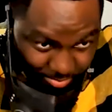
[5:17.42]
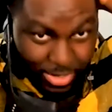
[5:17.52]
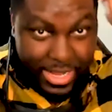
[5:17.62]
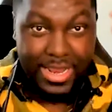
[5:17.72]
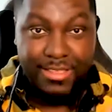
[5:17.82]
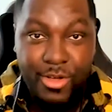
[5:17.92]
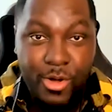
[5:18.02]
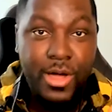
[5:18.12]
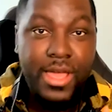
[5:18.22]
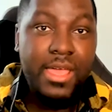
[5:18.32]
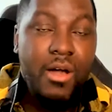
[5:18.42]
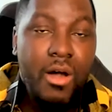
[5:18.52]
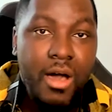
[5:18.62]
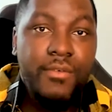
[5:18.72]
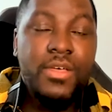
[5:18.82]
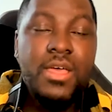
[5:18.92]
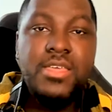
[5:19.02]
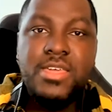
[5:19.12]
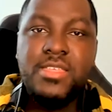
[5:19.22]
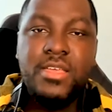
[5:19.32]
putting this on and off
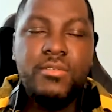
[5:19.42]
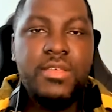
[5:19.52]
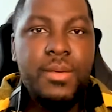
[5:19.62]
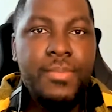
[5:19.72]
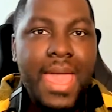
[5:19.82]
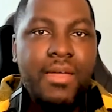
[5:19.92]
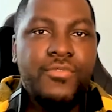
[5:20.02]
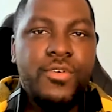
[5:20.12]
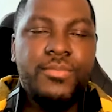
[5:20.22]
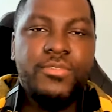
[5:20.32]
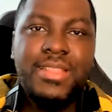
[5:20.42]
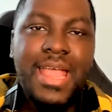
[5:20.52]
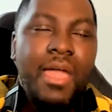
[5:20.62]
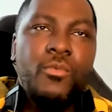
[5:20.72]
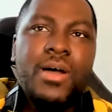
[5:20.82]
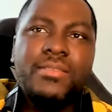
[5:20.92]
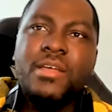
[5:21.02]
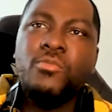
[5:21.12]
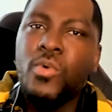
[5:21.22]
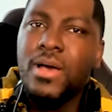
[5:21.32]
just to go to the bathroom. So
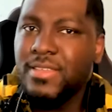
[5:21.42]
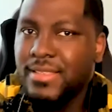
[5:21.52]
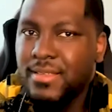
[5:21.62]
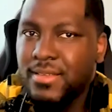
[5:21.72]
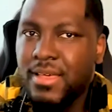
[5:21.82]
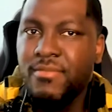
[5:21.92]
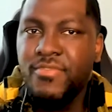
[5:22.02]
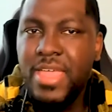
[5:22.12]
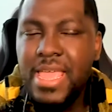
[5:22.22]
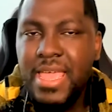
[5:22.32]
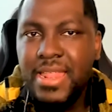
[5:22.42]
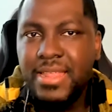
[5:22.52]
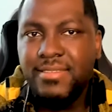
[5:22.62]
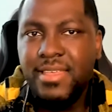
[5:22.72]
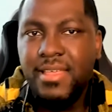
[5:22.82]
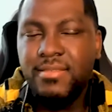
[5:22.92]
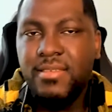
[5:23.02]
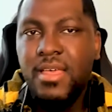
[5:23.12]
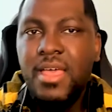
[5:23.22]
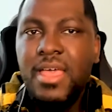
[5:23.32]
it wasn't convenient in a
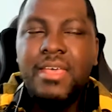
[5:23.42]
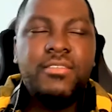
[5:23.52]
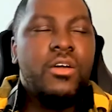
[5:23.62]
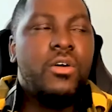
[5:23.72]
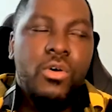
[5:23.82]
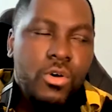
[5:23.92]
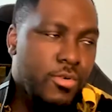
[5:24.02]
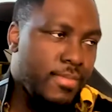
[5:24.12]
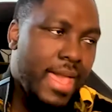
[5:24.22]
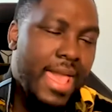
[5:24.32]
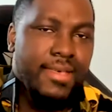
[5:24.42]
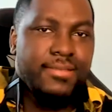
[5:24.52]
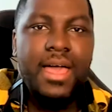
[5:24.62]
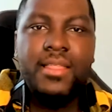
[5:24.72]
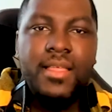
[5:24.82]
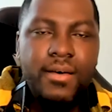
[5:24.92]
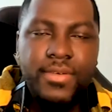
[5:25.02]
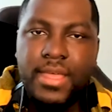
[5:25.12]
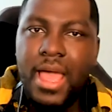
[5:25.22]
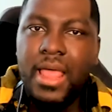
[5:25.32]
sense. It's a cool mask. I love
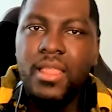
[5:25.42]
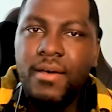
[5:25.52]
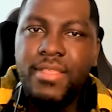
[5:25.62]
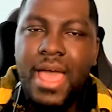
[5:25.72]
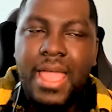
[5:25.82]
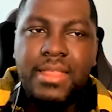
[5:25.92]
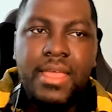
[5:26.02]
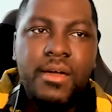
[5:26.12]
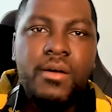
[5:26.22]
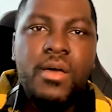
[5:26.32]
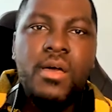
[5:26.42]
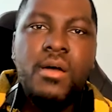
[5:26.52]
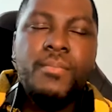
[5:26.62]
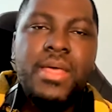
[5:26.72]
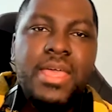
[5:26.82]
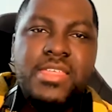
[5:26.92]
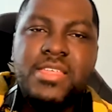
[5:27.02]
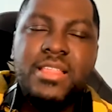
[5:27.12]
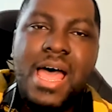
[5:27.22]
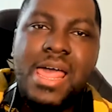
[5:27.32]
it. I love the ideal, but it's
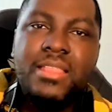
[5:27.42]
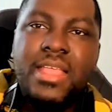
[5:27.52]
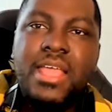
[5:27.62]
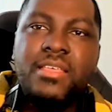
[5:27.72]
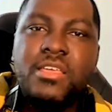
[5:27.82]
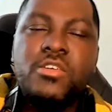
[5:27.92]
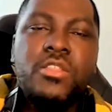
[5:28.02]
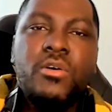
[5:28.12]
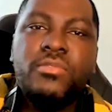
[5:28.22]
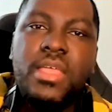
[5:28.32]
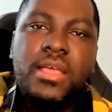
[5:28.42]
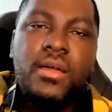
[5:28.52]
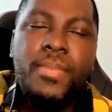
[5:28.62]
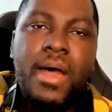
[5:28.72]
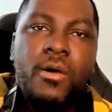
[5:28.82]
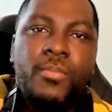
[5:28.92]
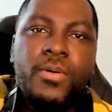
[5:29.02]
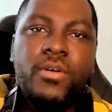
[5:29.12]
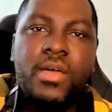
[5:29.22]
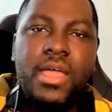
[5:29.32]
just a lot of things that you don't think about
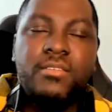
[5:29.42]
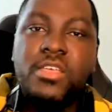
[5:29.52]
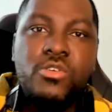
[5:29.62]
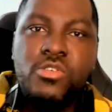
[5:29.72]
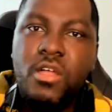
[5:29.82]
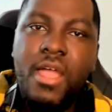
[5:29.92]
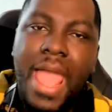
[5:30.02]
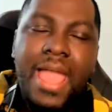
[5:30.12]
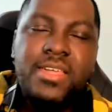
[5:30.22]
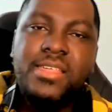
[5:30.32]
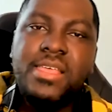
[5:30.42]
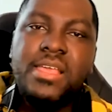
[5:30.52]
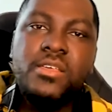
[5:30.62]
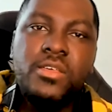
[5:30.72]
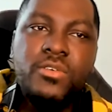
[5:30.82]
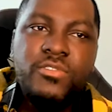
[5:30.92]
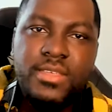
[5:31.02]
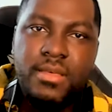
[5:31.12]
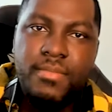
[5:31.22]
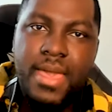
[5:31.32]
but until you start actually using
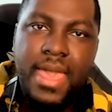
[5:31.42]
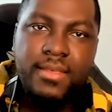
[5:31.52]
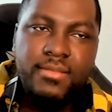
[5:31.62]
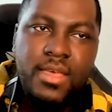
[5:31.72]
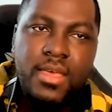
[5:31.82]
the mask